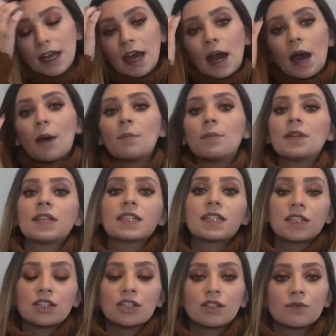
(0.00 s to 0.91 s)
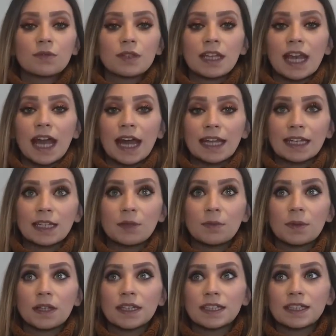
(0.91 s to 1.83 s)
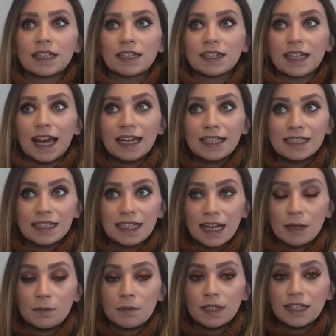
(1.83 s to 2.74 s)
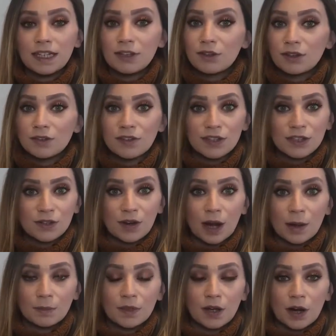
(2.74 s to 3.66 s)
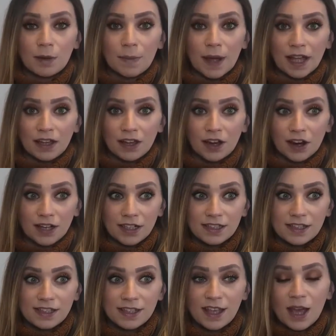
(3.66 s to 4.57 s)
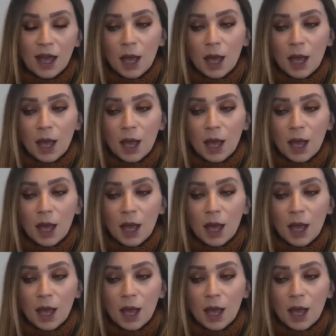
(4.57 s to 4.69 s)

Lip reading: But this is just really handy because last time neither of us grabbed our bank cards